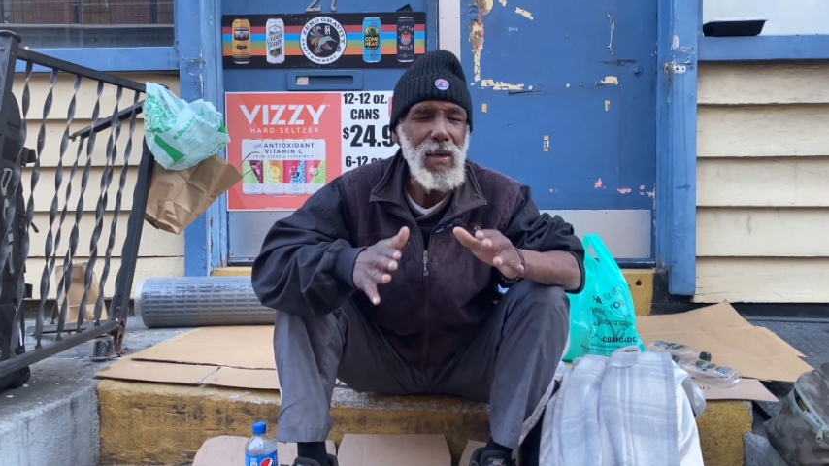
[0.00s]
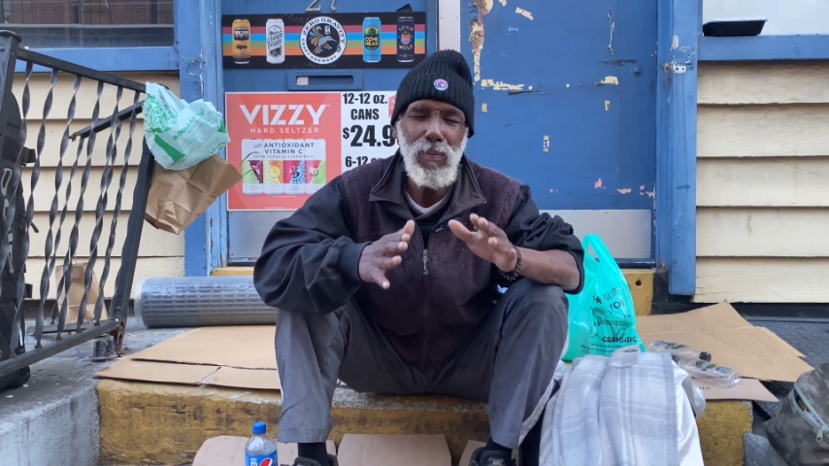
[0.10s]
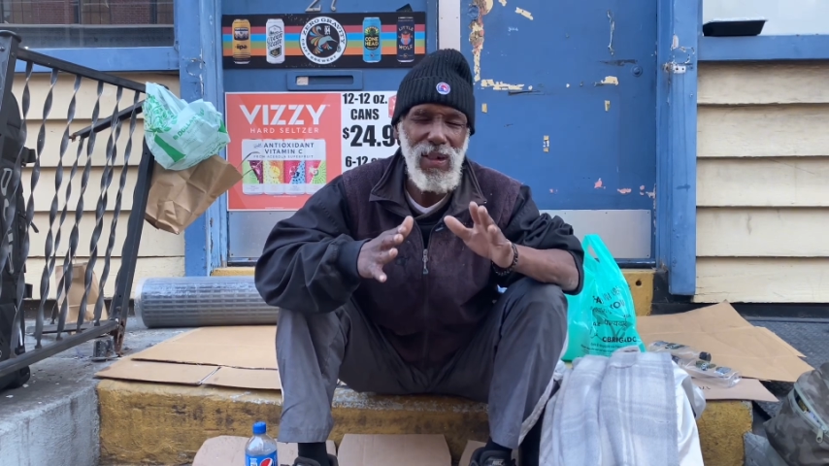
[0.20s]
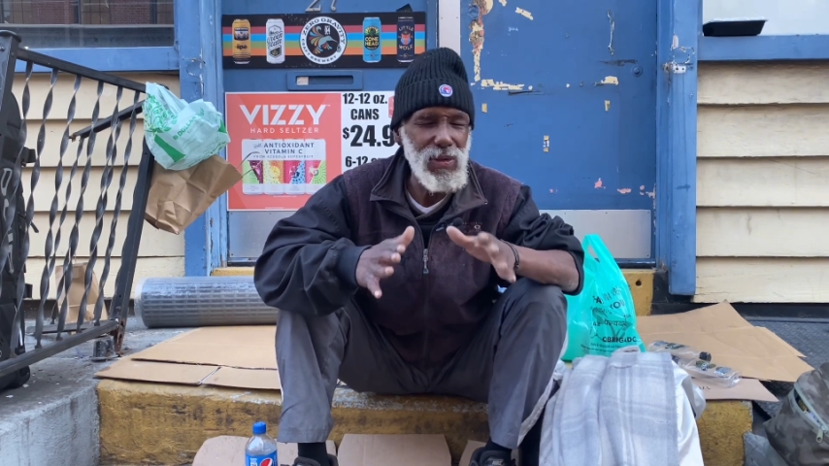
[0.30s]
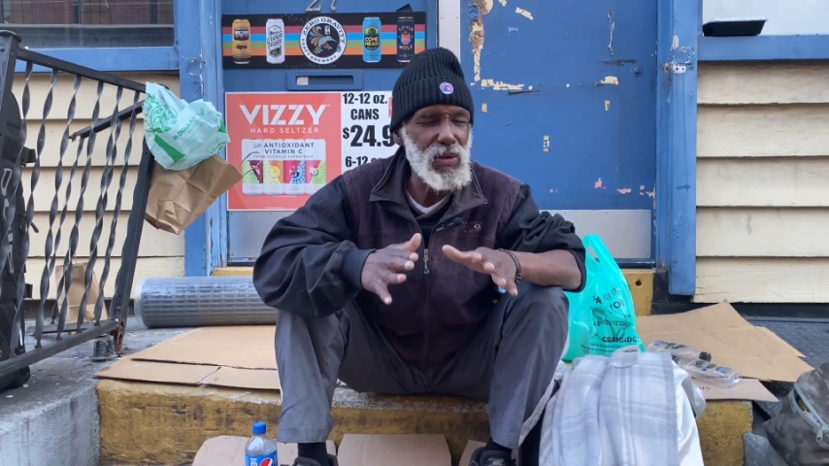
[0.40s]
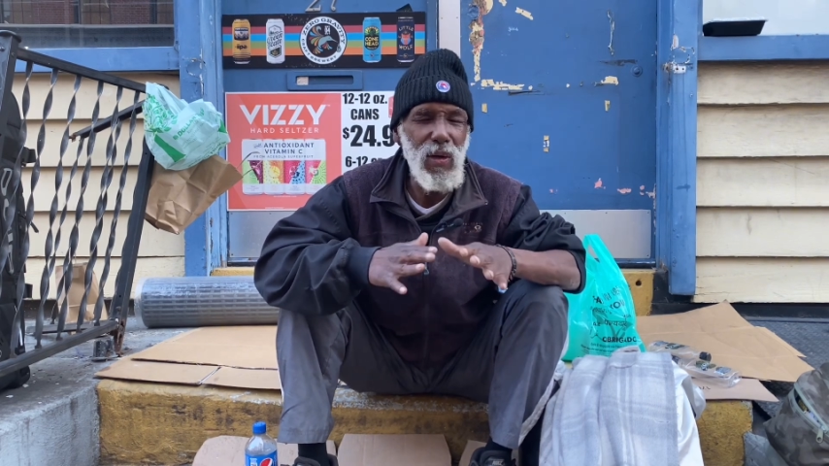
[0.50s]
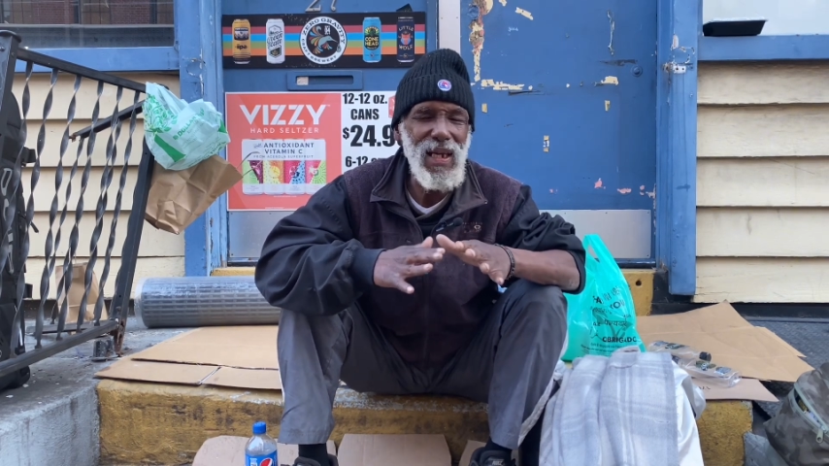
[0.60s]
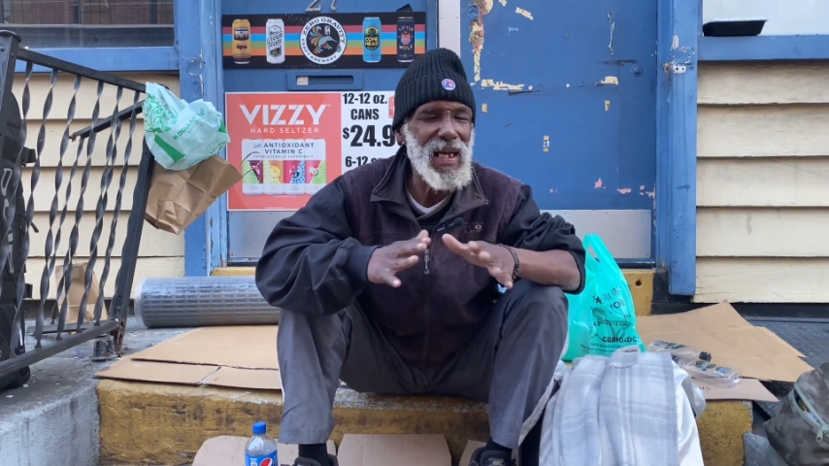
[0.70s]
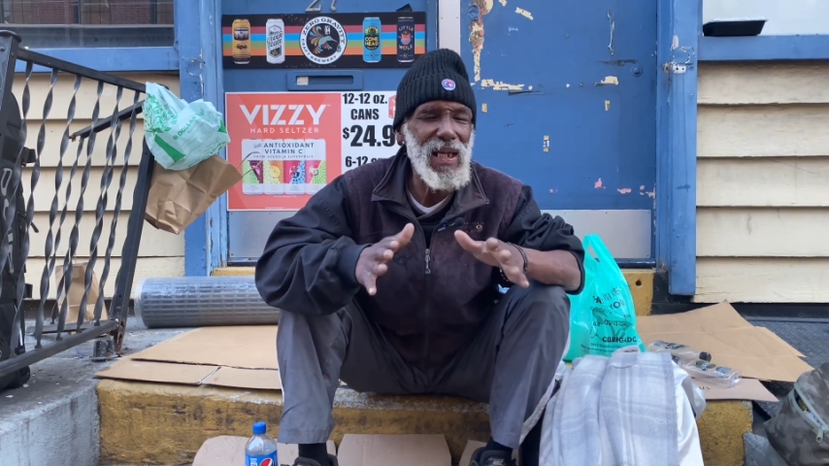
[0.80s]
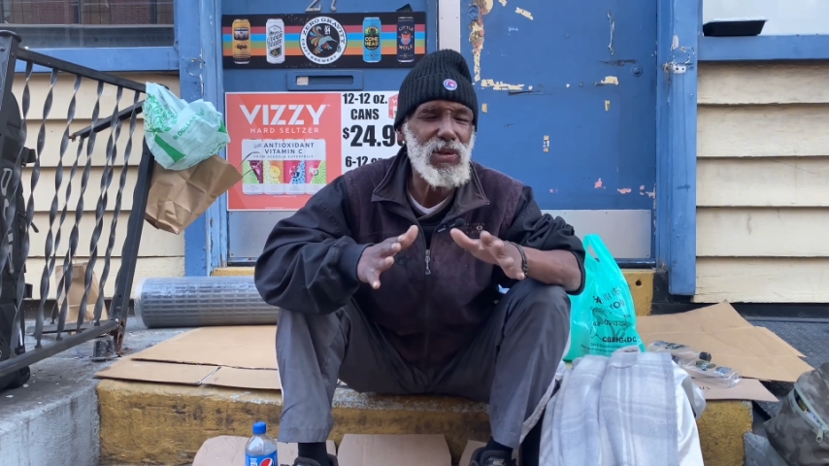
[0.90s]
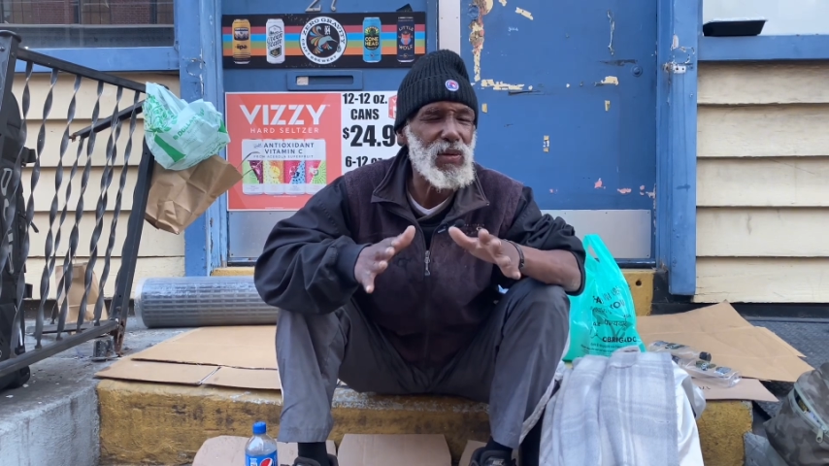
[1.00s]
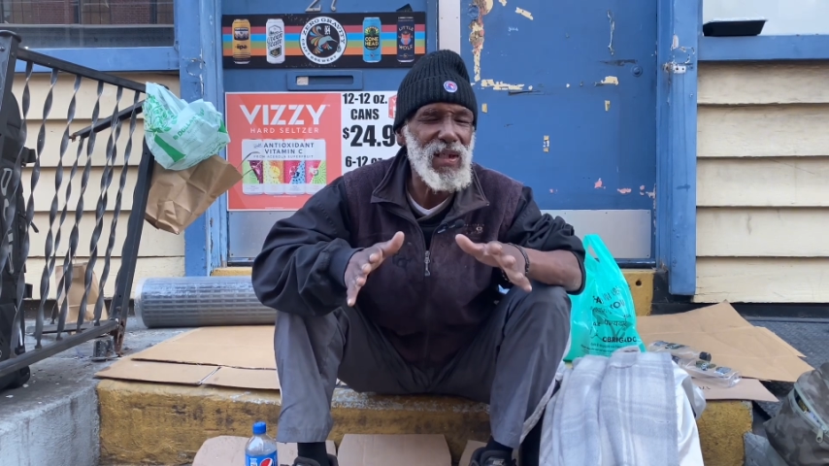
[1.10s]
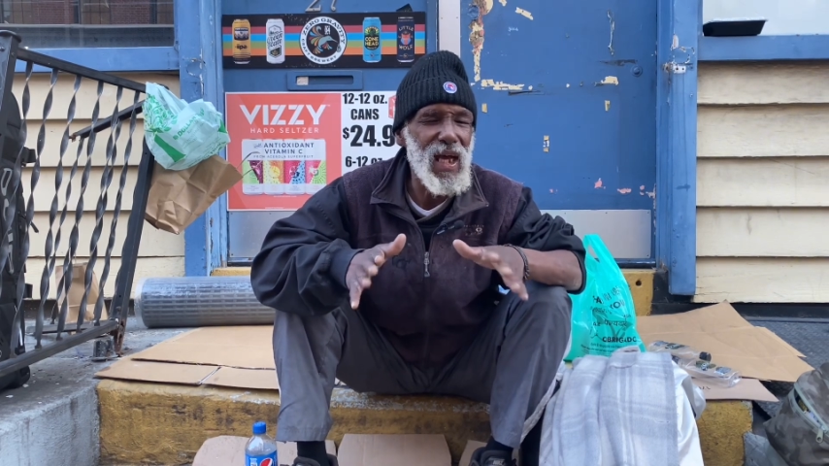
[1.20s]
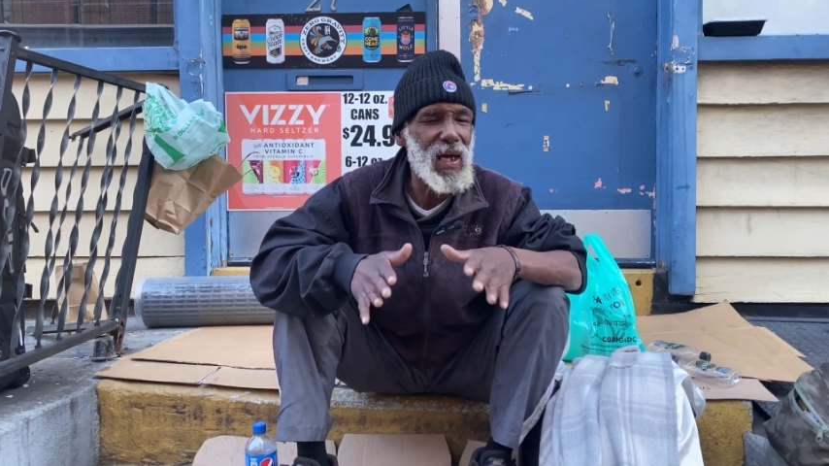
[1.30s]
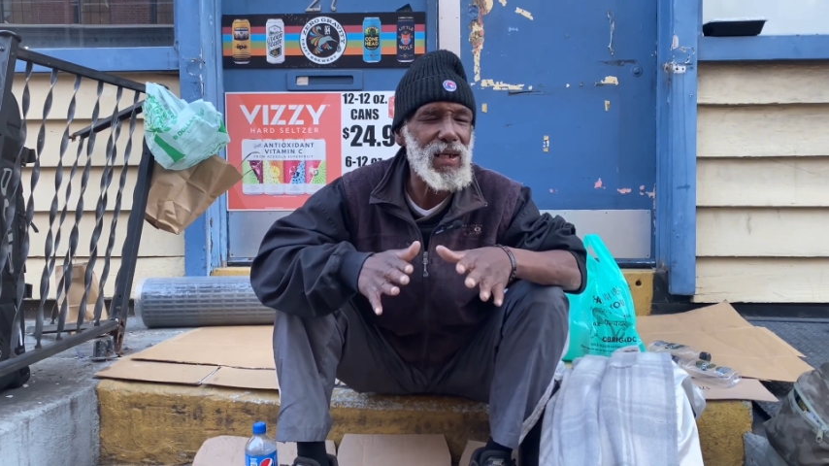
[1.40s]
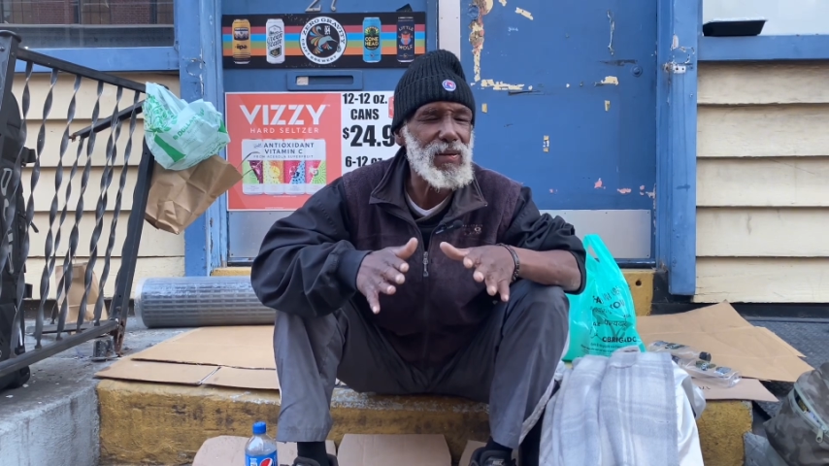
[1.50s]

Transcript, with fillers: But you ain't got to allow it